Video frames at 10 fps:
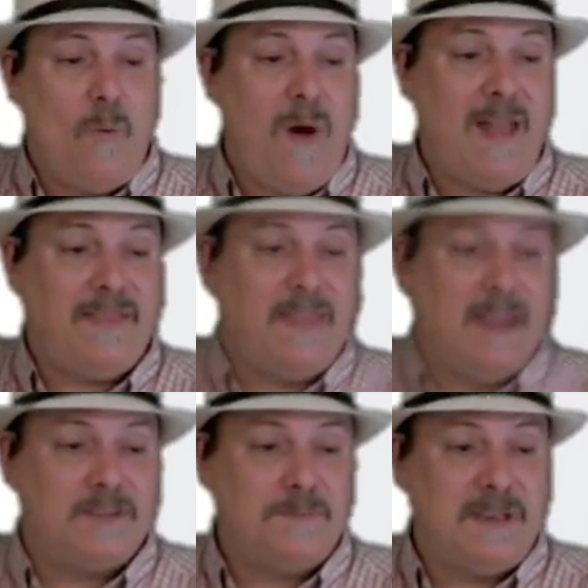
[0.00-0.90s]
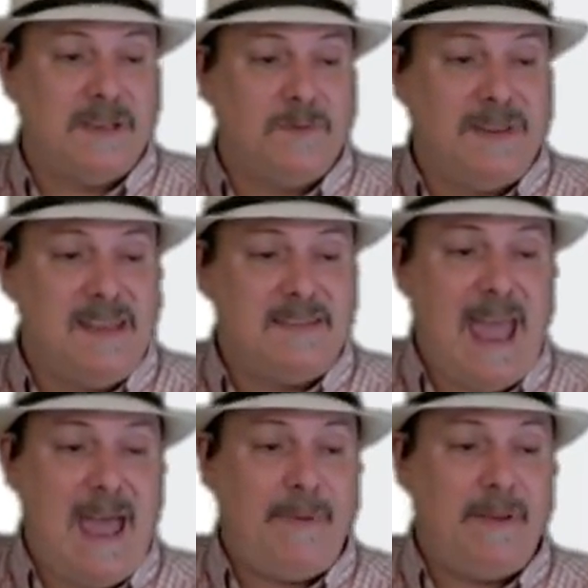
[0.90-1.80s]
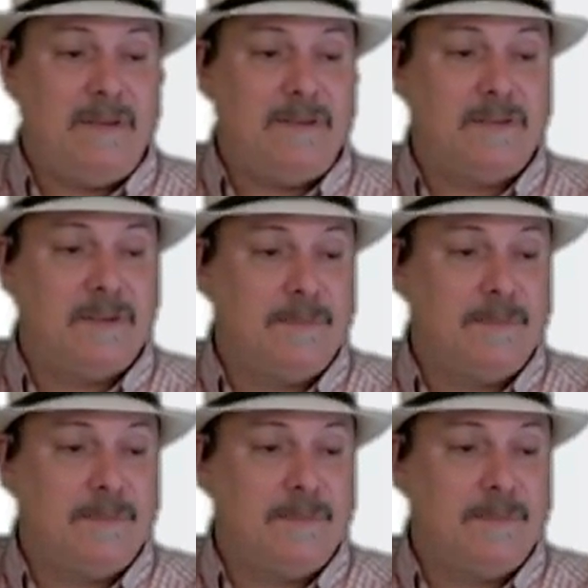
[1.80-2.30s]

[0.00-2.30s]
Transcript: want this because when this happens,